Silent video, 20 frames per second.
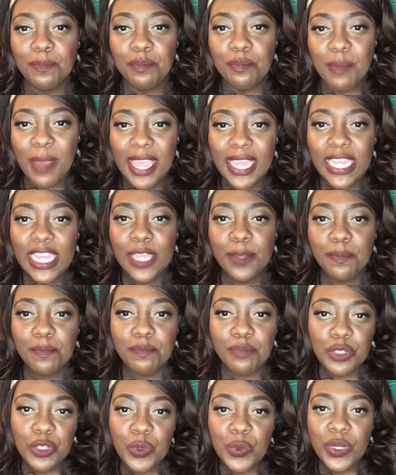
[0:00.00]
makeup,
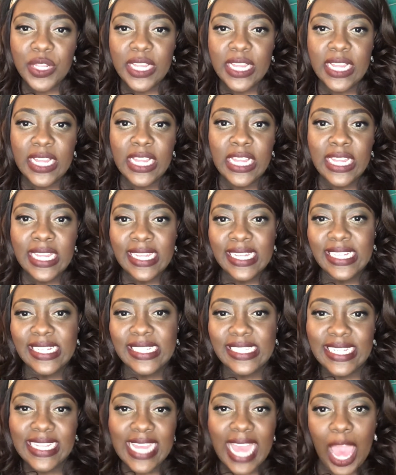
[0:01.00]
beauty,
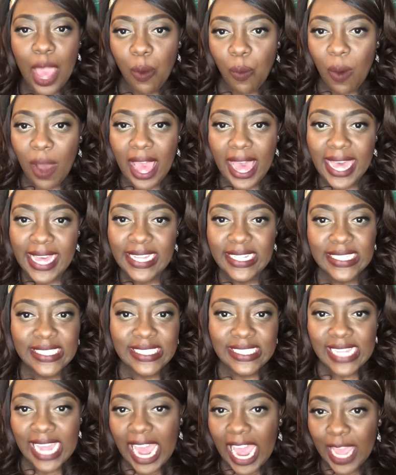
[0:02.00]
DIYs
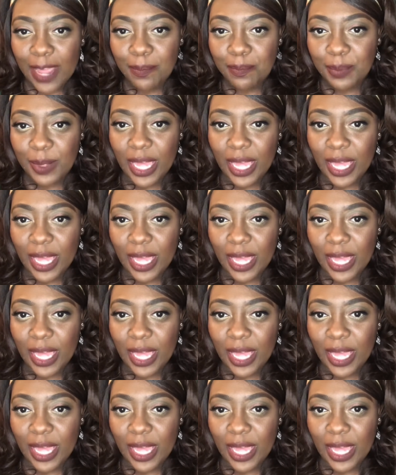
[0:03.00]
type